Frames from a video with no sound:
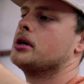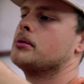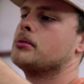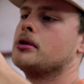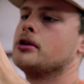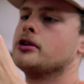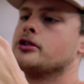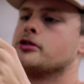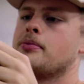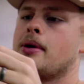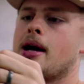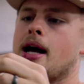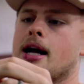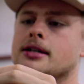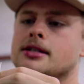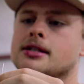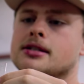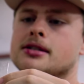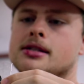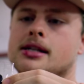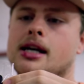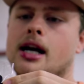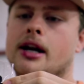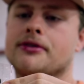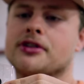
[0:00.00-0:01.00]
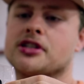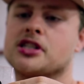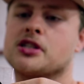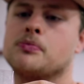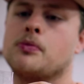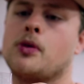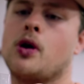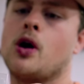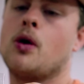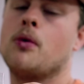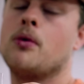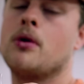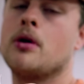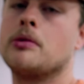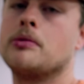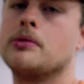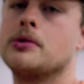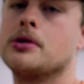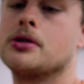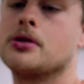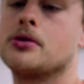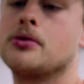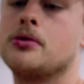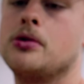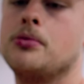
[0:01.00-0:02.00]
Bros patch. This is kind of a small one,
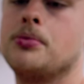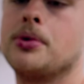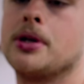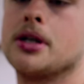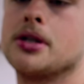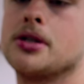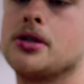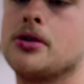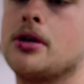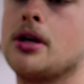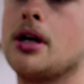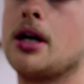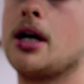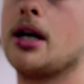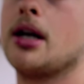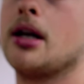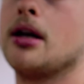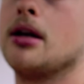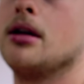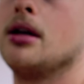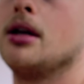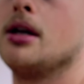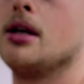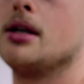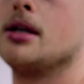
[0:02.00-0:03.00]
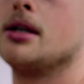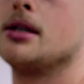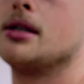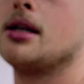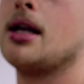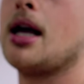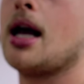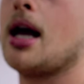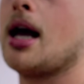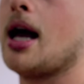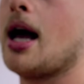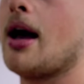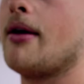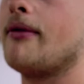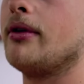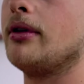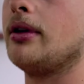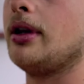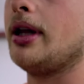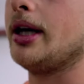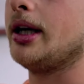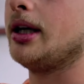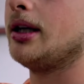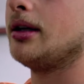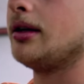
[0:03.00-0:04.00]
which is cool because you can kind of have it like,